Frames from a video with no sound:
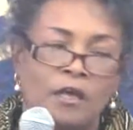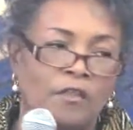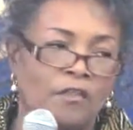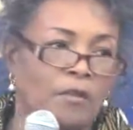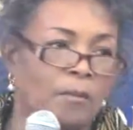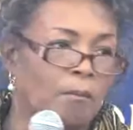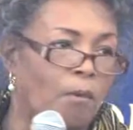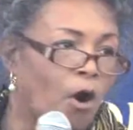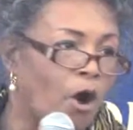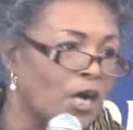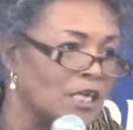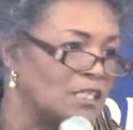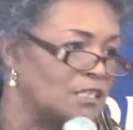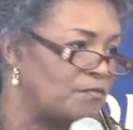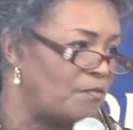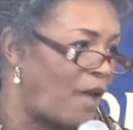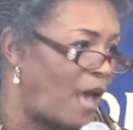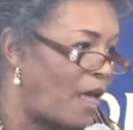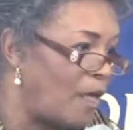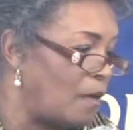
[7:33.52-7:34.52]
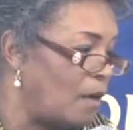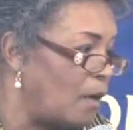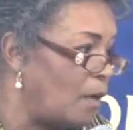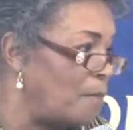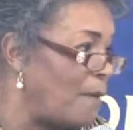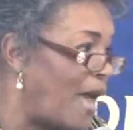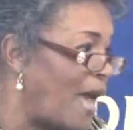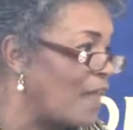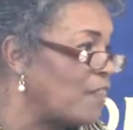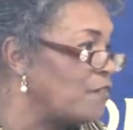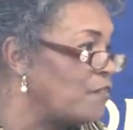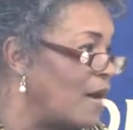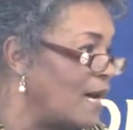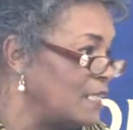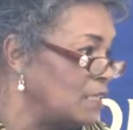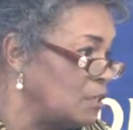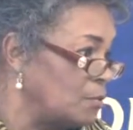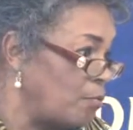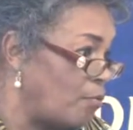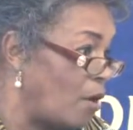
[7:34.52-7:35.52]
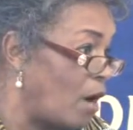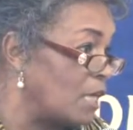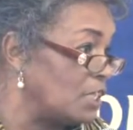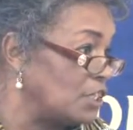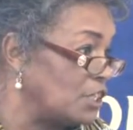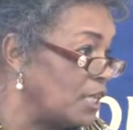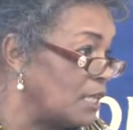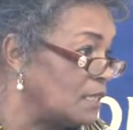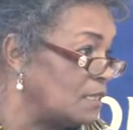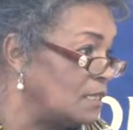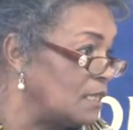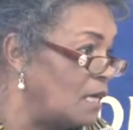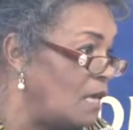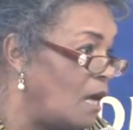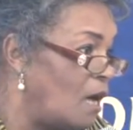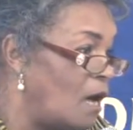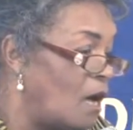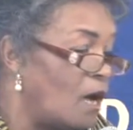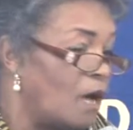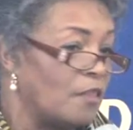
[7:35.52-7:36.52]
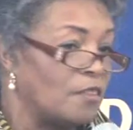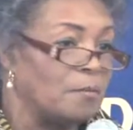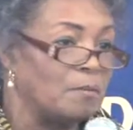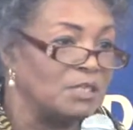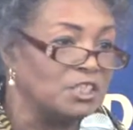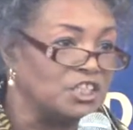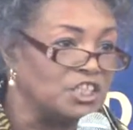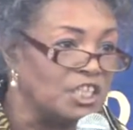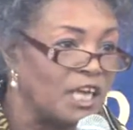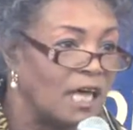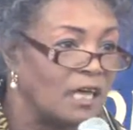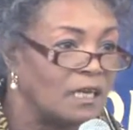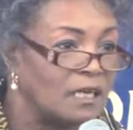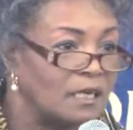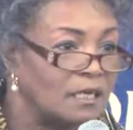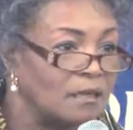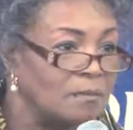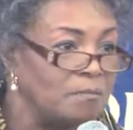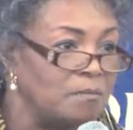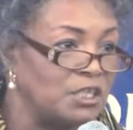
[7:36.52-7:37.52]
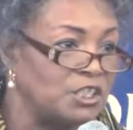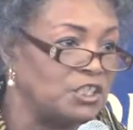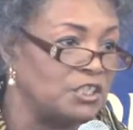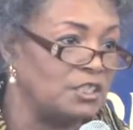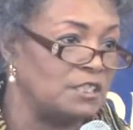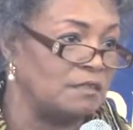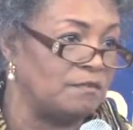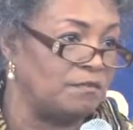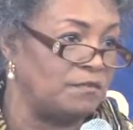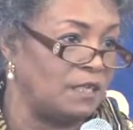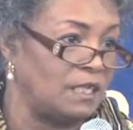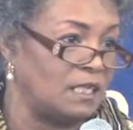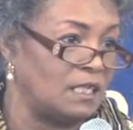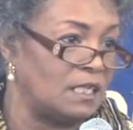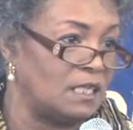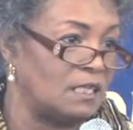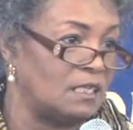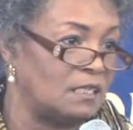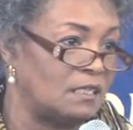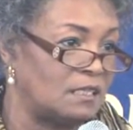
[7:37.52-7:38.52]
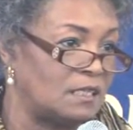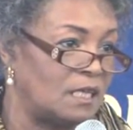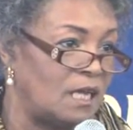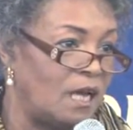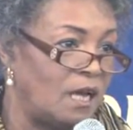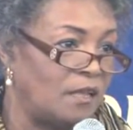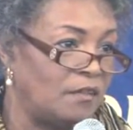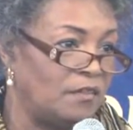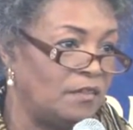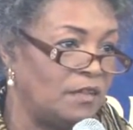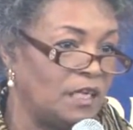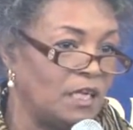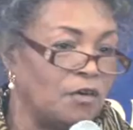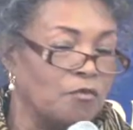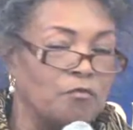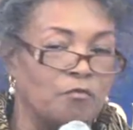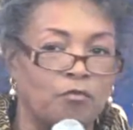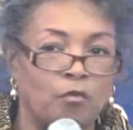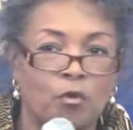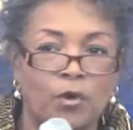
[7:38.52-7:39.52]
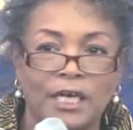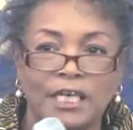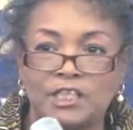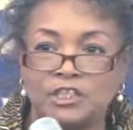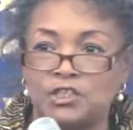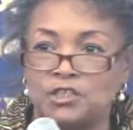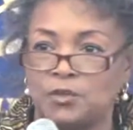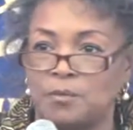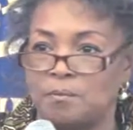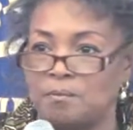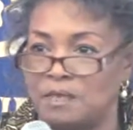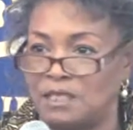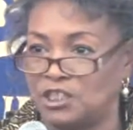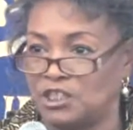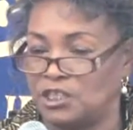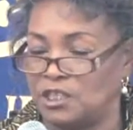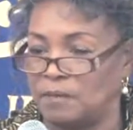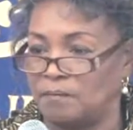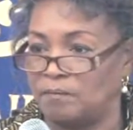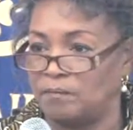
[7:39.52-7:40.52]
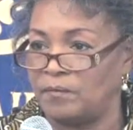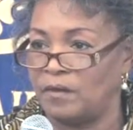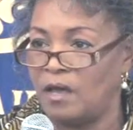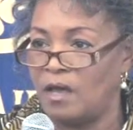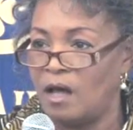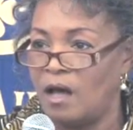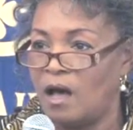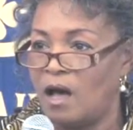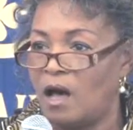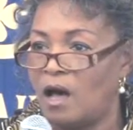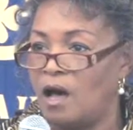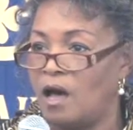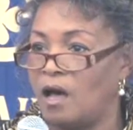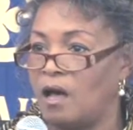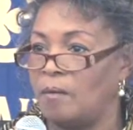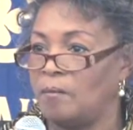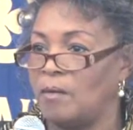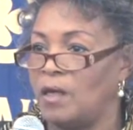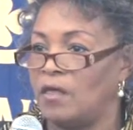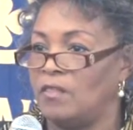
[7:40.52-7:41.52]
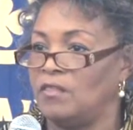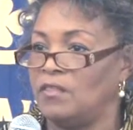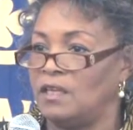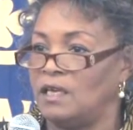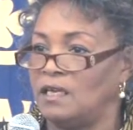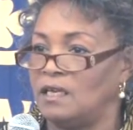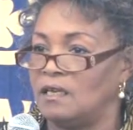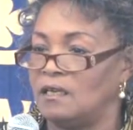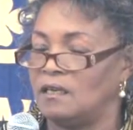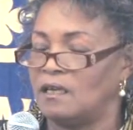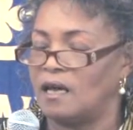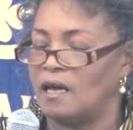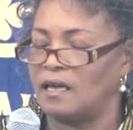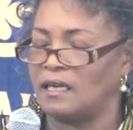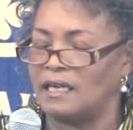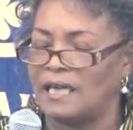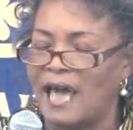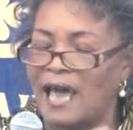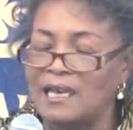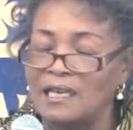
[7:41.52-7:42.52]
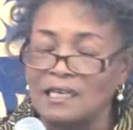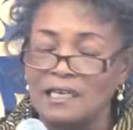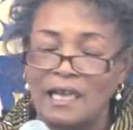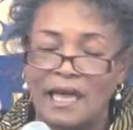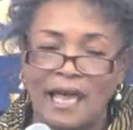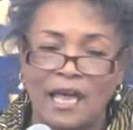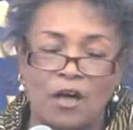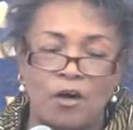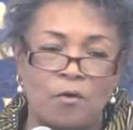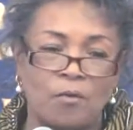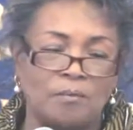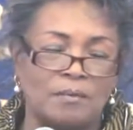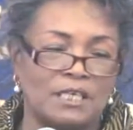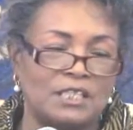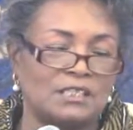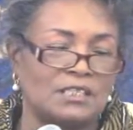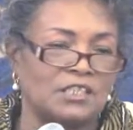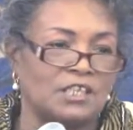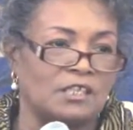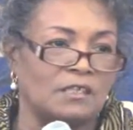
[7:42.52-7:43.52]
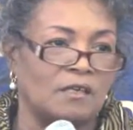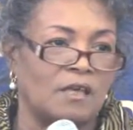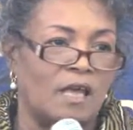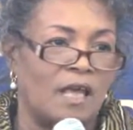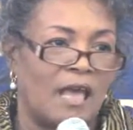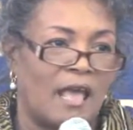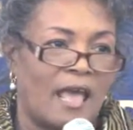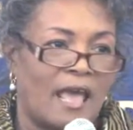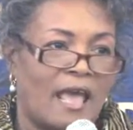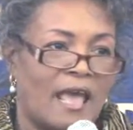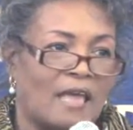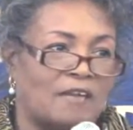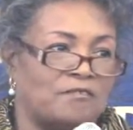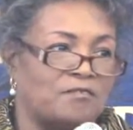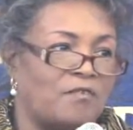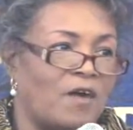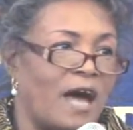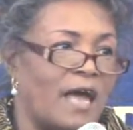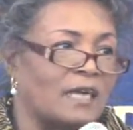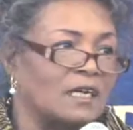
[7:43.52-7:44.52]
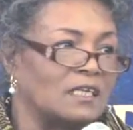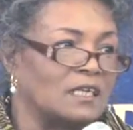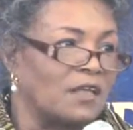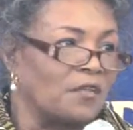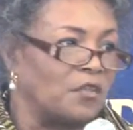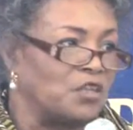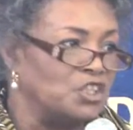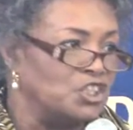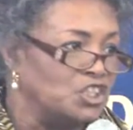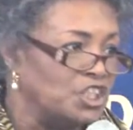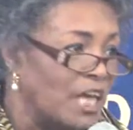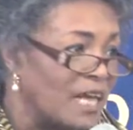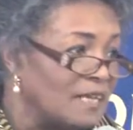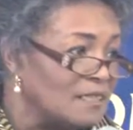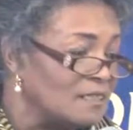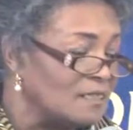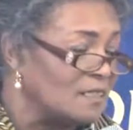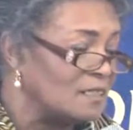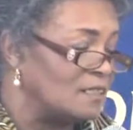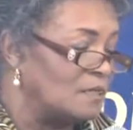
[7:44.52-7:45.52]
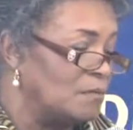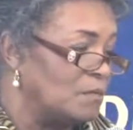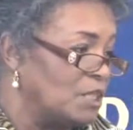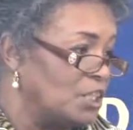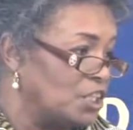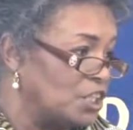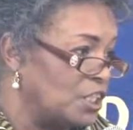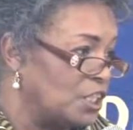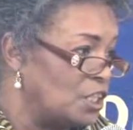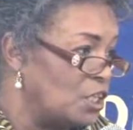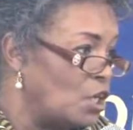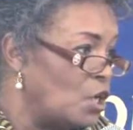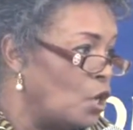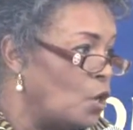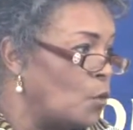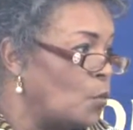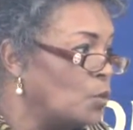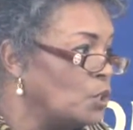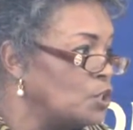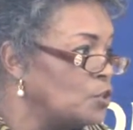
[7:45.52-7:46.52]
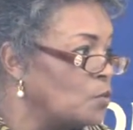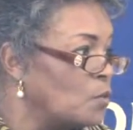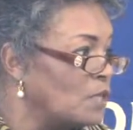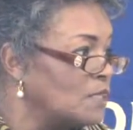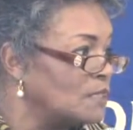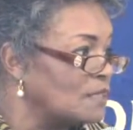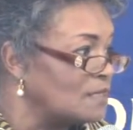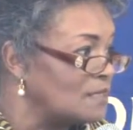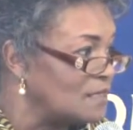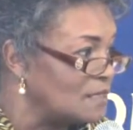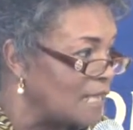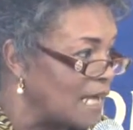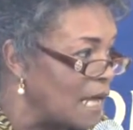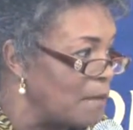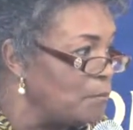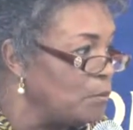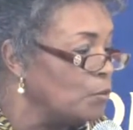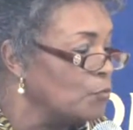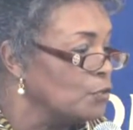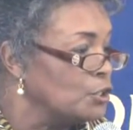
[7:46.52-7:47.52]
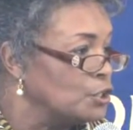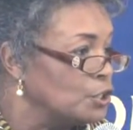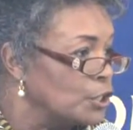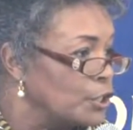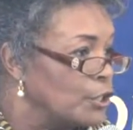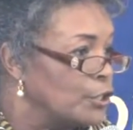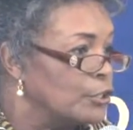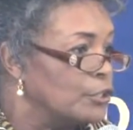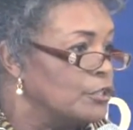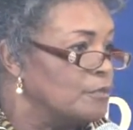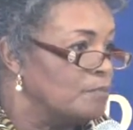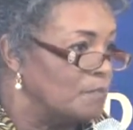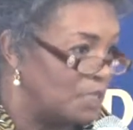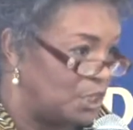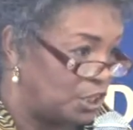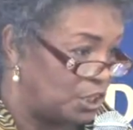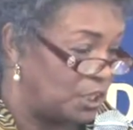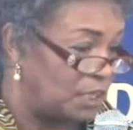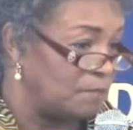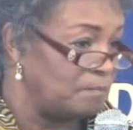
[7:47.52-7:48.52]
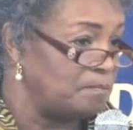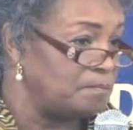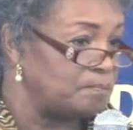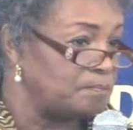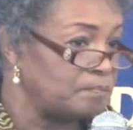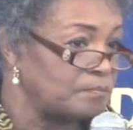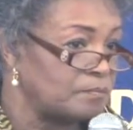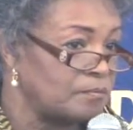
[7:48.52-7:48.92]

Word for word: The Mars Pathfinder project, the Magellan mission to Venus, the Voyager mission, the Galileo mission, and finally the Genesis mission, which was a sample return mission